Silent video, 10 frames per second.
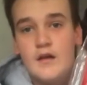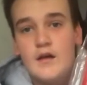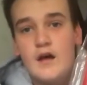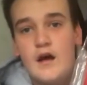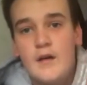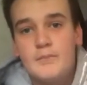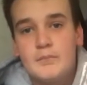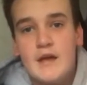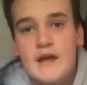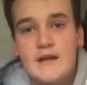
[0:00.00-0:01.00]
But
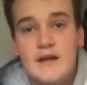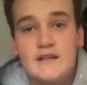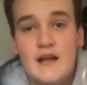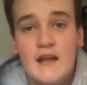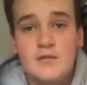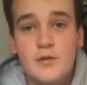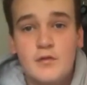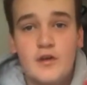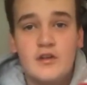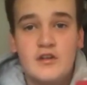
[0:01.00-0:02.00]
yeah, guys, let's move
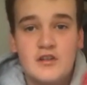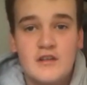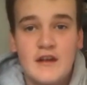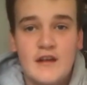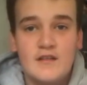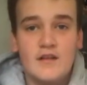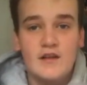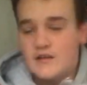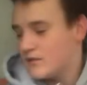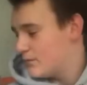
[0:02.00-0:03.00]
on to the next
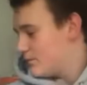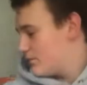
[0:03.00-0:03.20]
item.